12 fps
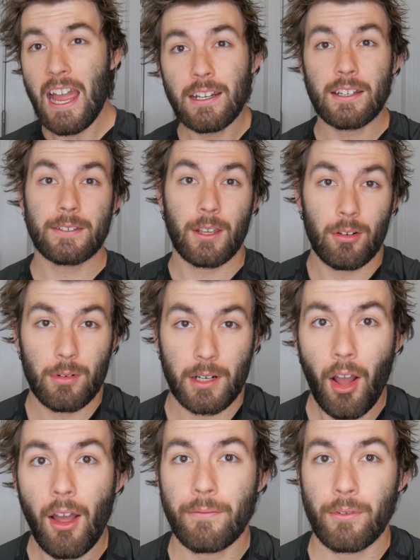I got to go to a
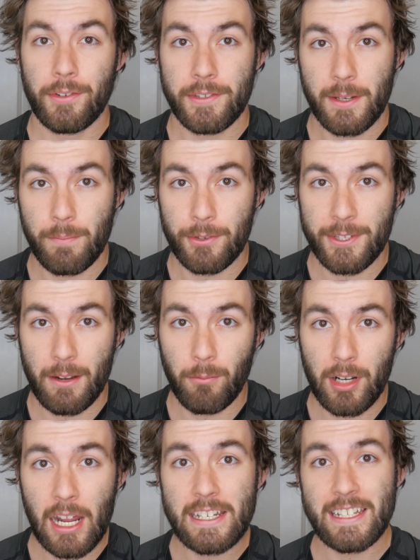conference to present
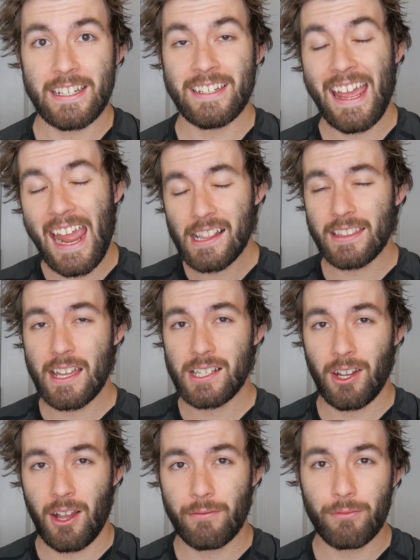what I did, and at that
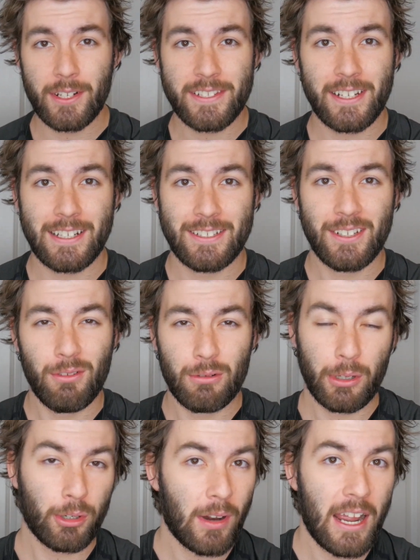conference I got to go to
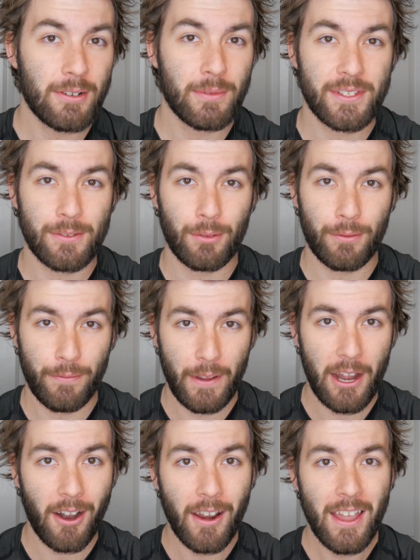a graduate school
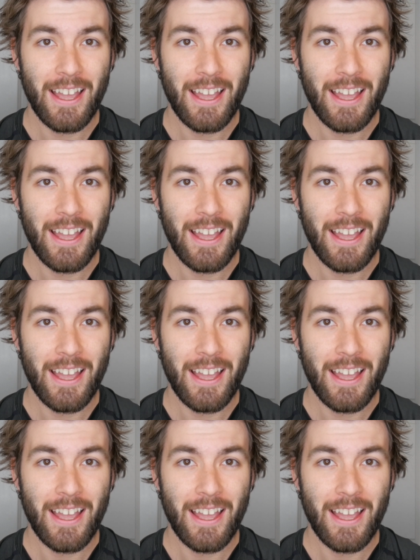fair.